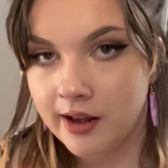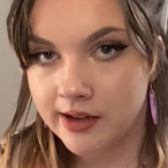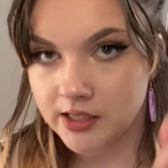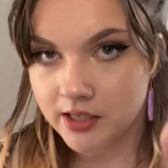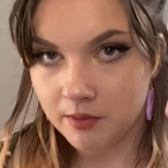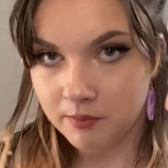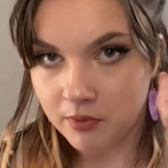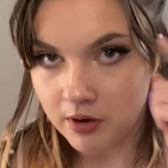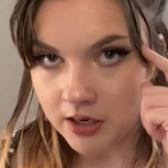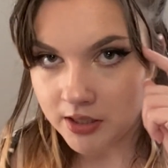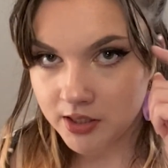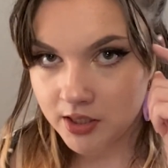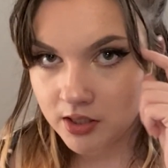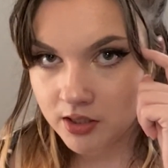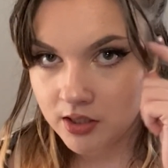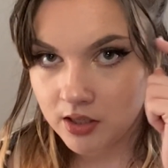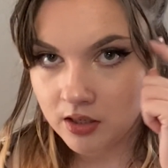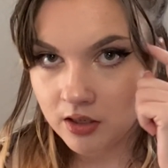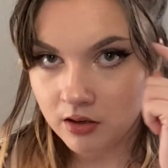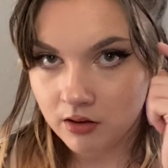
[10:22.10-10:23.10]
Has that
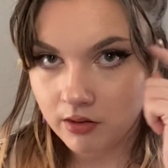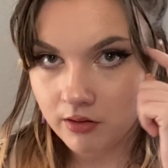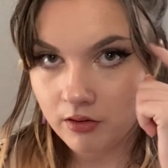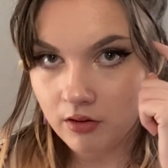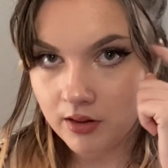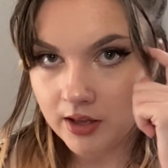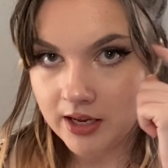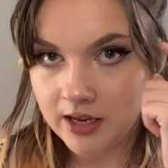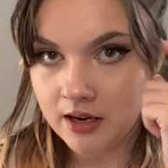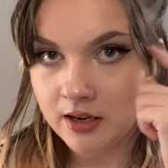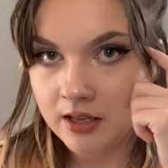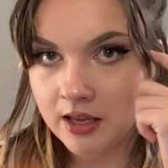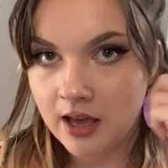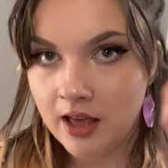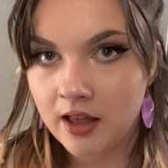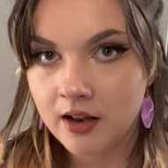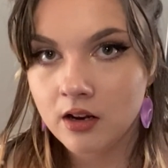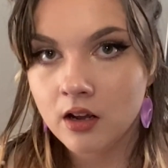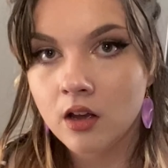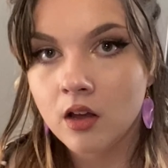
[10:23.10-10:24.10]
processed in your little head
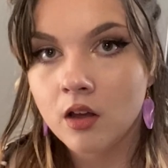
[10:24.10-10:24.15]
yet?